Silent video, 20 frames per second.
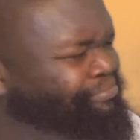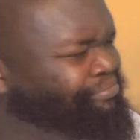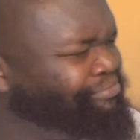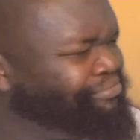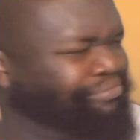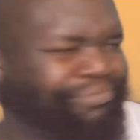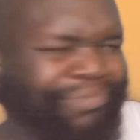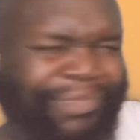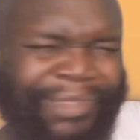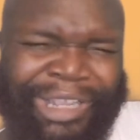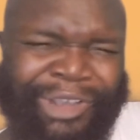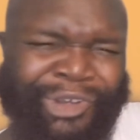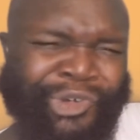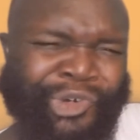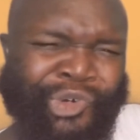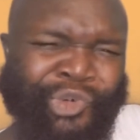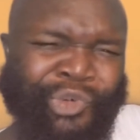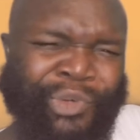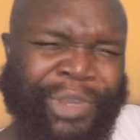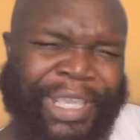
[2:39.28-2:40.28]

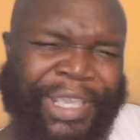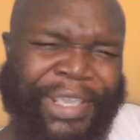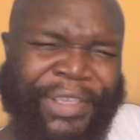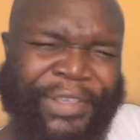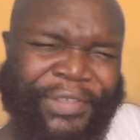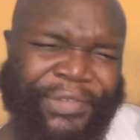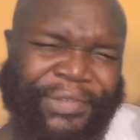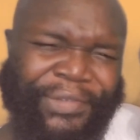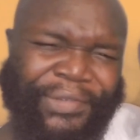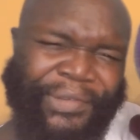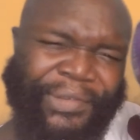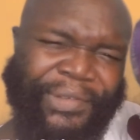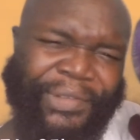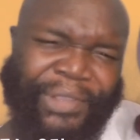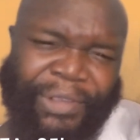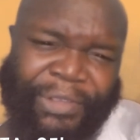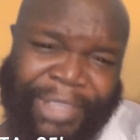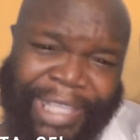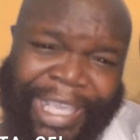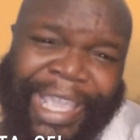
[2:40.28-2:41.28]
who he is.
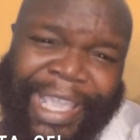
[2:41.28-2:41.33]
You dig?